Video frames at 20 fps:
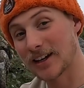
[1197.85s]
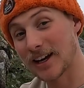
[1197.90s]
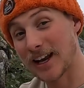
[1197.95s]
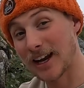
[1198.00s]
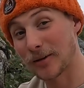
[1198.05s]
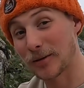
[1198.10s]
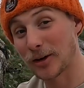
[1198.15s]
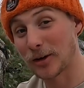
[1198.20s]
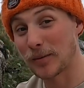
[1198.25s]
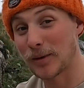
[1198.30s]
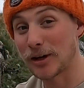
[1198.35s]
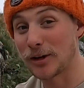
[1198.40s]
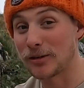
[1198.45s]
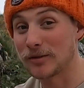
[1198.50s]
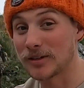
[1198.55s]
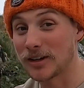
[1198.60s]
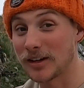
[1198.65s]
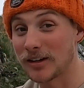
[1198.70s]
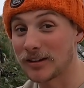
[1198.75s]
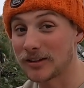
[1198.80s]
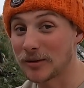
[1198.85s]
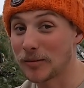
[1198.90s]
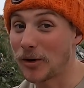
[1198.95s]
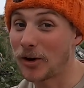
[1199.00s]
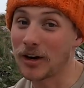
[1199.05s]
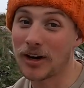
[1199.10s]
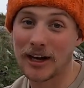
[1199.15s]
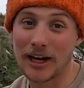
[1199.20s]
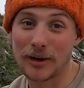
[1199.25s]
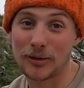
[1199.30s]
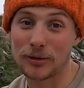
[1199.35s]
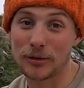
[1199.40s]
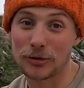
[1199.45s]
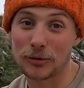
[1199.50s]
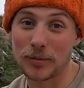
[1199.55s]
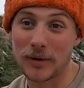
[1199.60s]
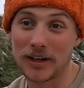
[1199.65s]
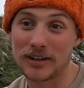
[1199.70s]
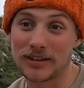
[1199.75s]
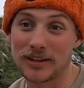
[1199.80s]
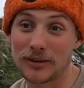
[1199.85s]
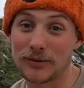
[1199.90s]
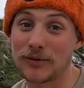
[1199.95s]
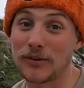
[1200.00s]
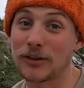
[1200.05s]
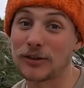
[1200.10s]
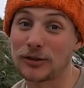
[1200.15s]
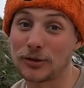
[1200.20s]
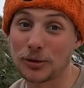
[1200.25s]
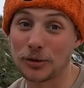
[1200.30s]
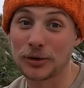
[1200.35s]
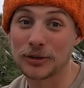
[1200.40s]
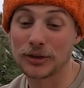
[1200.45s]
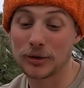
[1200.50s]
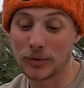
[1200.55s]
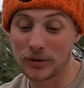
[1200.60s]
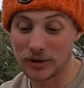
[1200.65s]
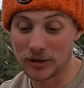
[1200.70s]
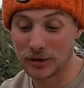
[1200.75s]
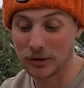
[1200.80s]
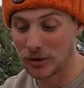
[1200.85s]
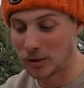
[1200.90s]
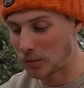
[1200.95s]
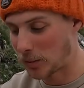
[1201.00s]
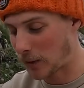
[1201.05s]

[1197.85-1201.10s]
and I'm going to be using some honky outdoor spices for the sauce, which I'll do in a